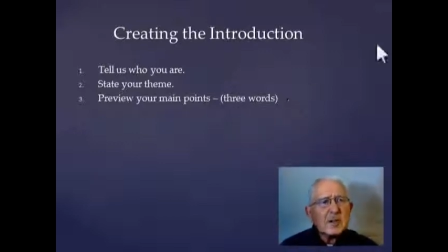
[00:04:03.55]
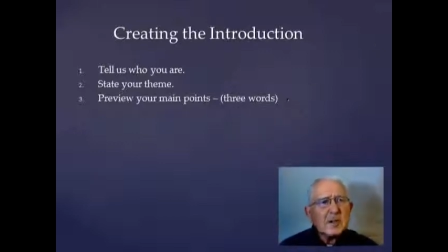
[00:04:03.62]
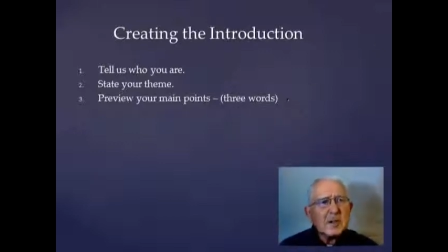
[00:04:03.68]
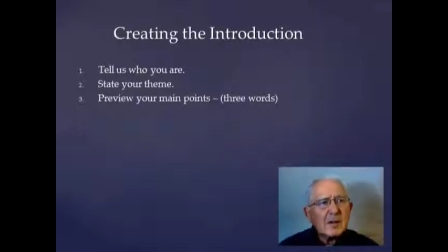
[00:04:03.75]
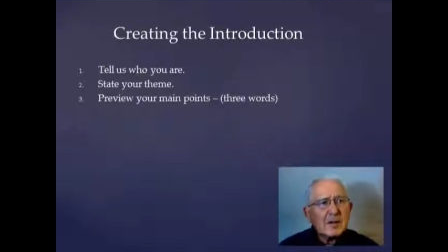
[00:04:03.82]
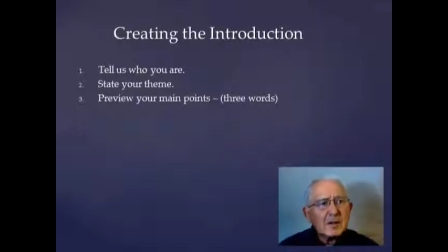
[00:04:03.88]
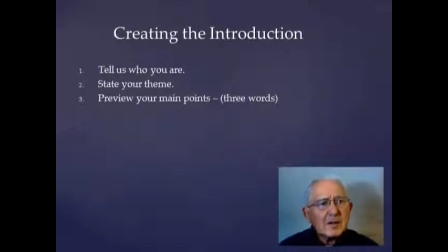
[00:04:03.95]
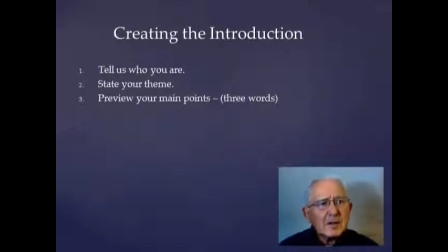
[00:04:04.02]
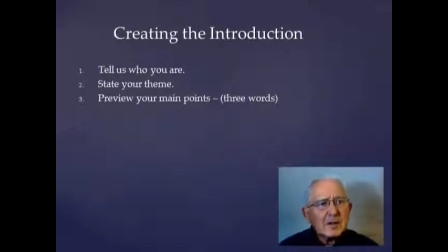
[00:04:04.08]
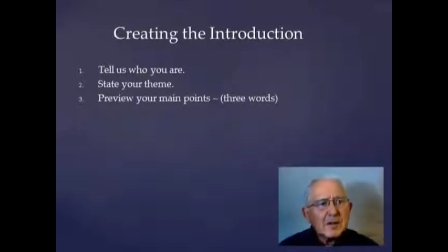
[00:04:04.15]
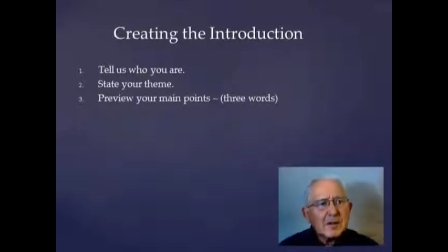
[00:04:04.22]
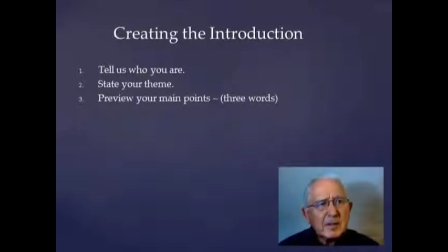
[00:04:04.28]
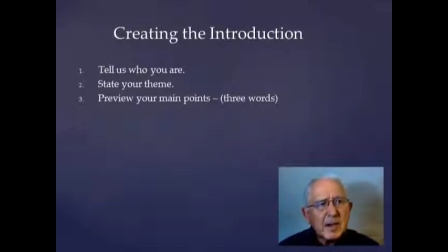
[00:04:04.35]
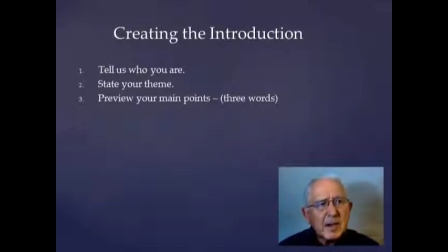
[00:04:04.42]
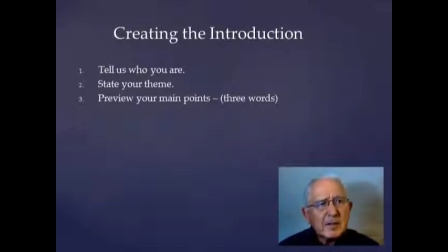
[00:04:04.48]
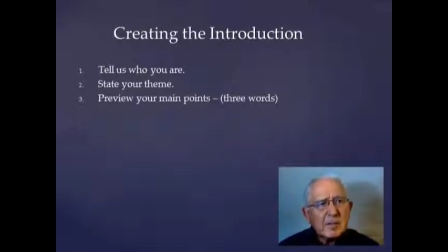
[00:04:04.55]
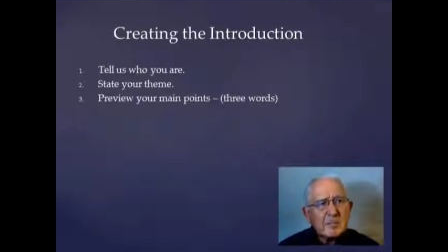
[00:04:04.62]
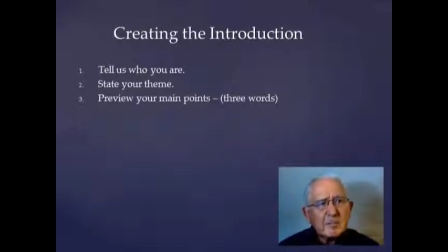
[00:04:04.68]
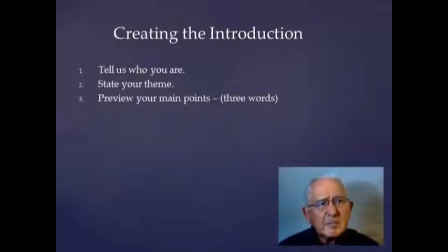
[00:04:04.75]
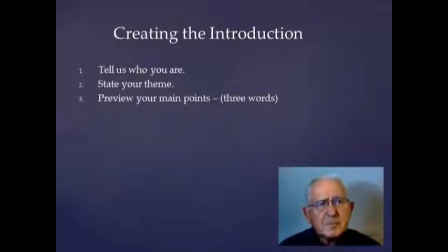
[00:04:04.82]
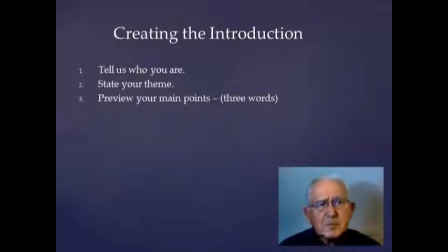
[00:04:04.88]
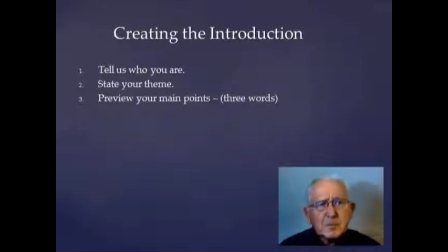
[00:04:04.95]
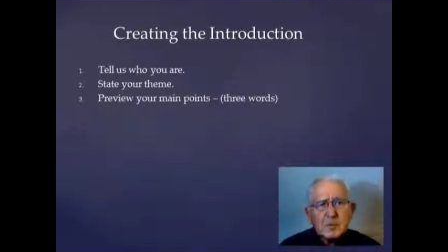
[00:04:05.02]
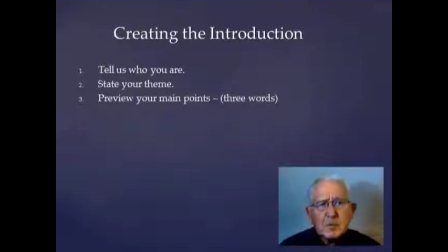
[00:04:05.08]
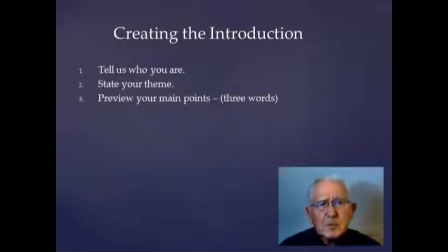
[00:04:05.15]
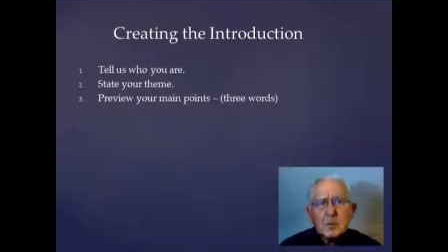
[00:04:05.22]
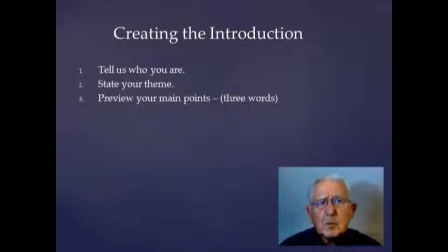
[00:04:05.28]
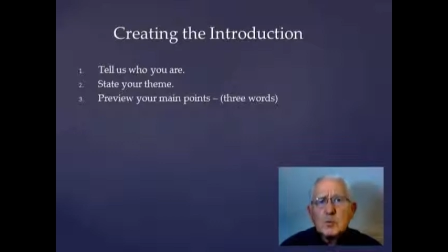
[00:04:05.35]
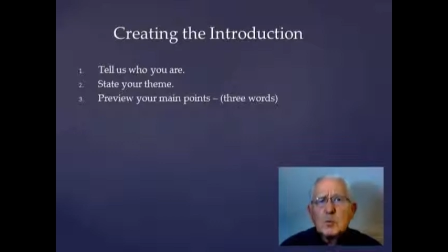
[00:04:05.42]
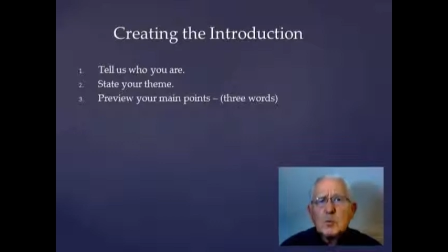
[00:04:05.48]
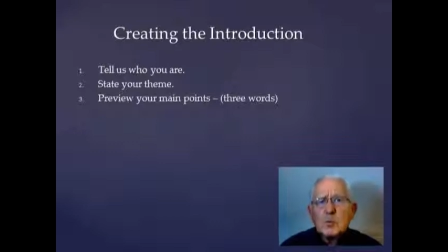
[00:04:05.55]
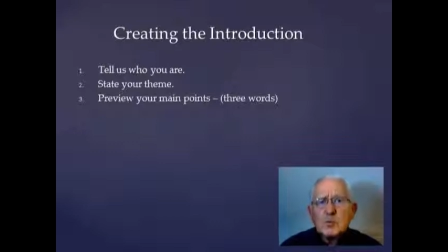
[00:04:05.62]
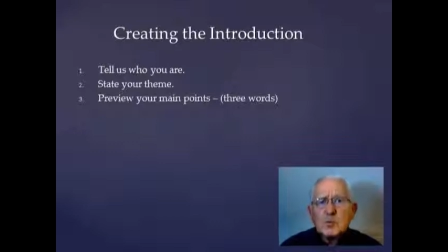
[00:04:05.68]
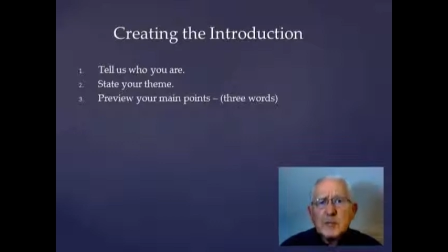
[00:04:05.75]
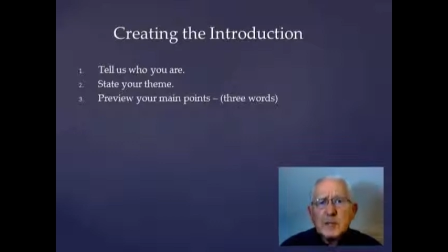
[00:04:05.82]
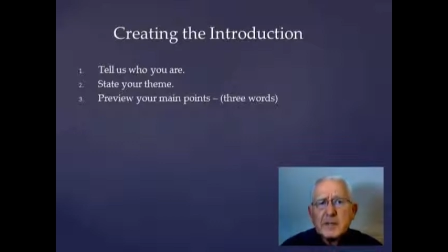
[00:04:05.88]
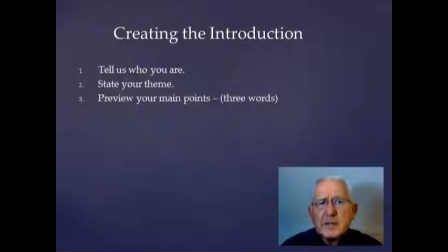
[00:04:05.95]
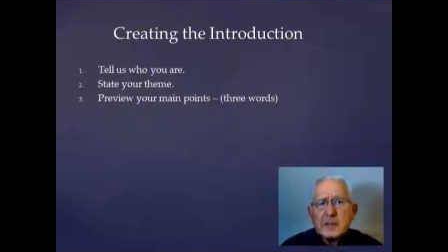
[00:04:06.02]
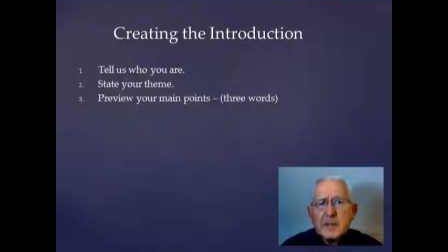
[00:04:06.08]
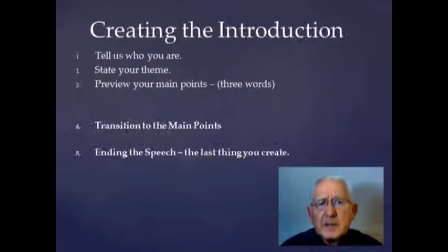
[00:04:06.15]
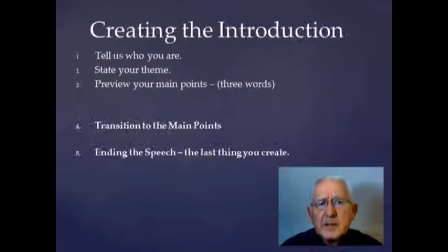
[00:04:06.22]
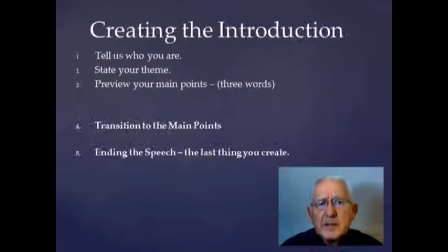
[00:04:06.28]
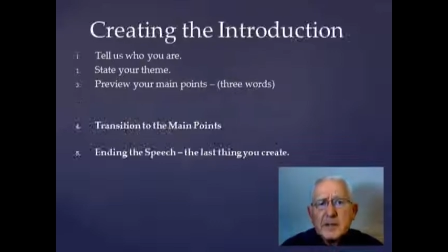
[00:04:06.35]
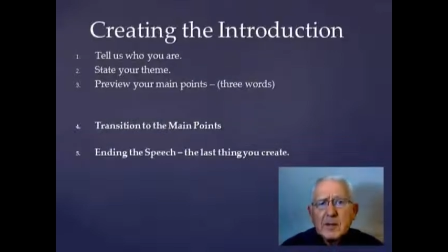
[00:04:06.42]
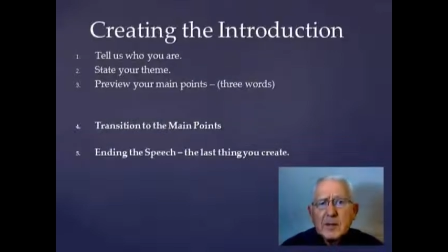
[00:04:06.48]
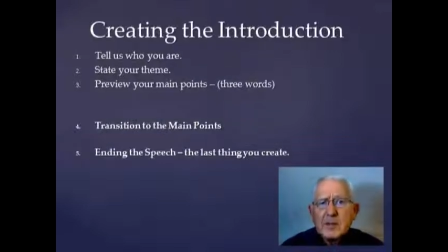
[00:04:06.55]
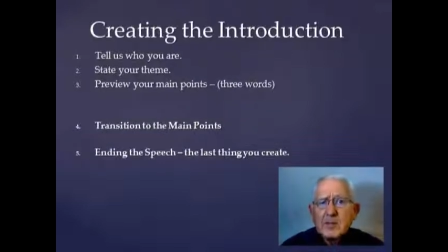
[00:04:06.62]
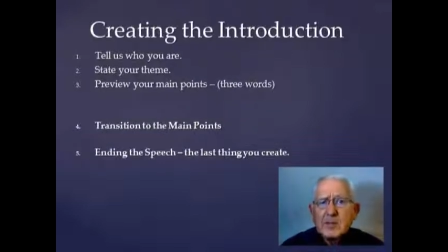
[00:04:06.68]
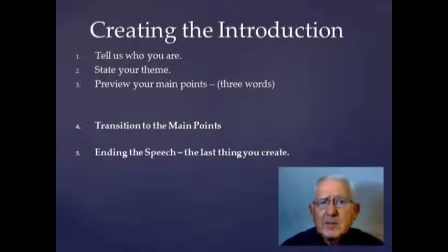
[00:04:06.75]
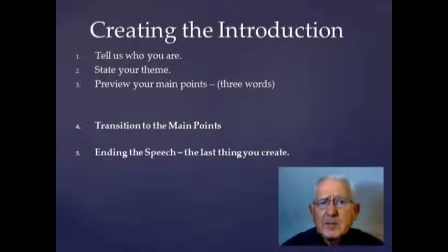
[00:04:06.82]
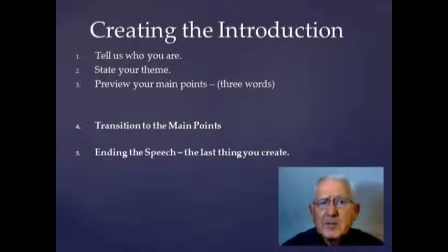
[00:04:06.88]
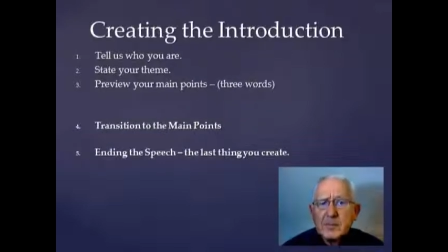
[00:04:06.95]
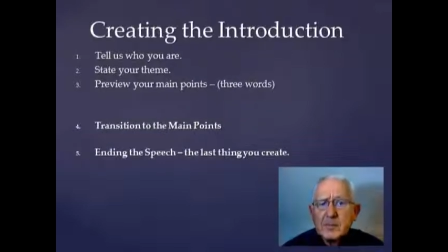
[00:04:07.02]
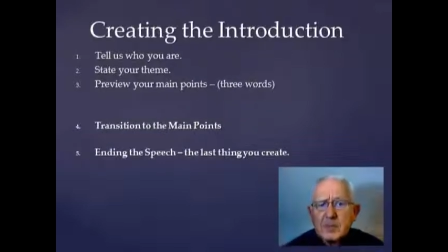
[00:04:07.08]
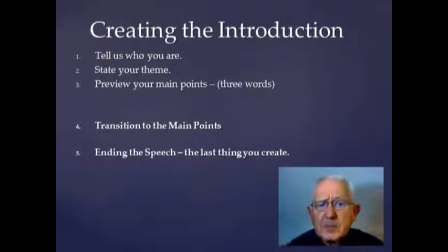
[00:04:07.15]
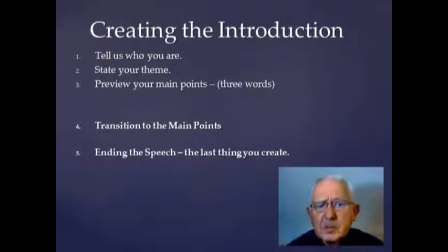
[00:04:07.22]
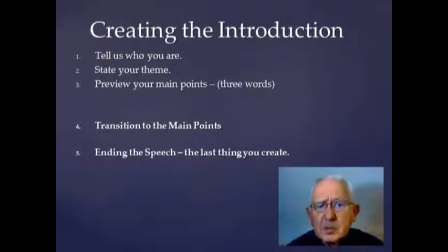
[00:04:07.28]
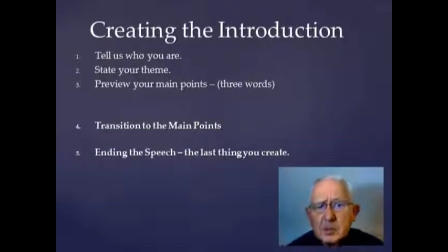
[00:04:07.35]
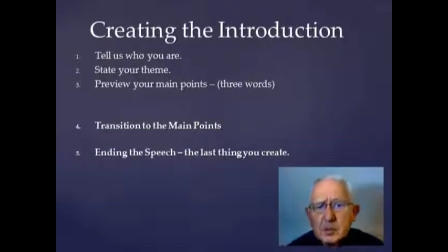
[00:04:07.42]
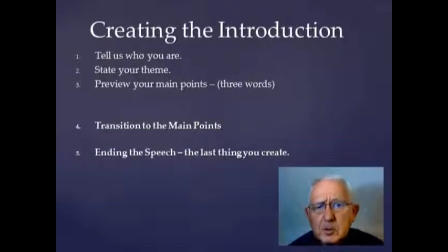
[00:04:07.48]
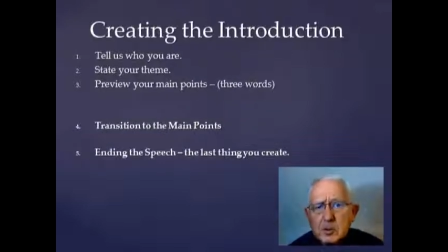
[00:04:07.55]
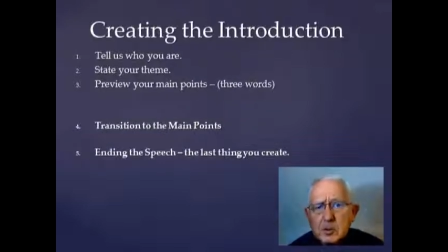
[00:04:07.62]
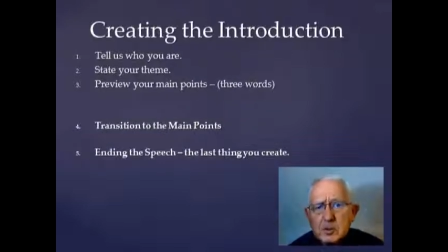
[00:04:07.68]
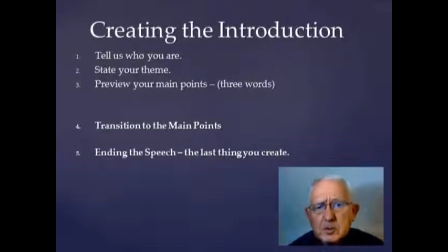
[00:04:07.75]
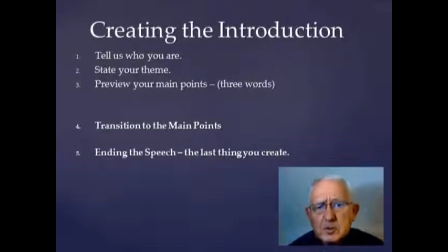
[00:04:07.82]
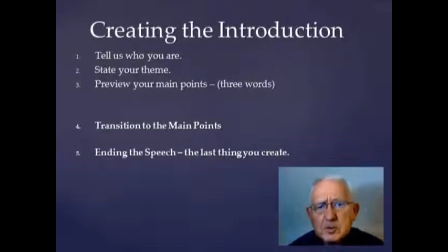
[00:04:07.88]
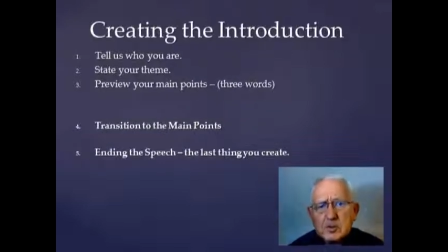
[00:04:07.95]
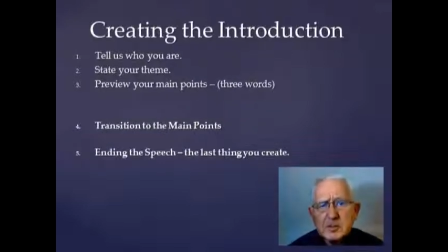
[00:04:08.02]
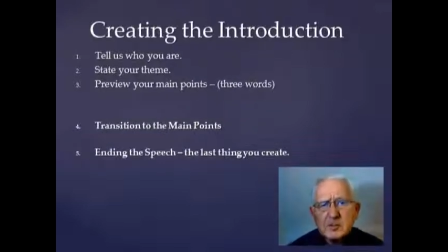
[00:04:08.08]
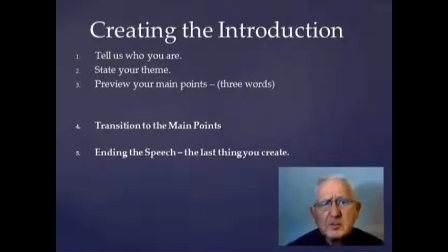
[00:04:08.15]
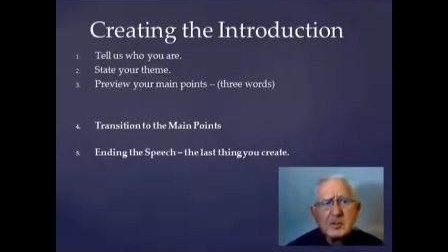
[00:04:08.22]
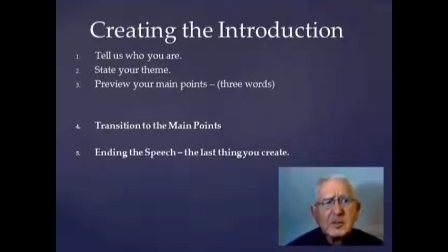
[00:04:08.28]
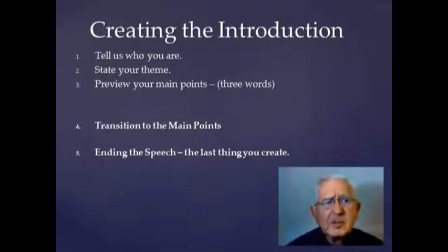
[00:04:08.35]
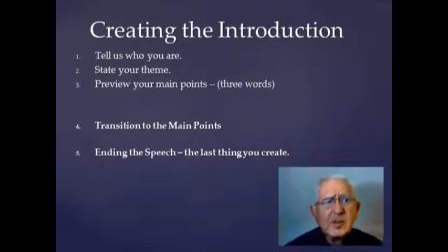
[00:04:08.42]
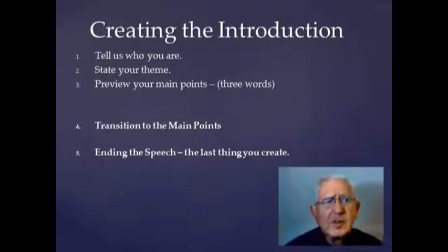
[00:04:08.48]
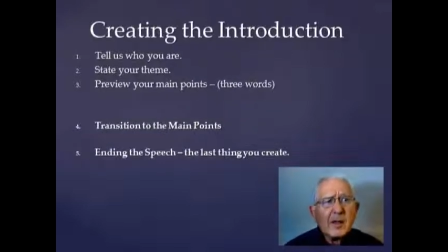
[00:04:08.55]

Now, let's look at how we create the conclusion to the speech.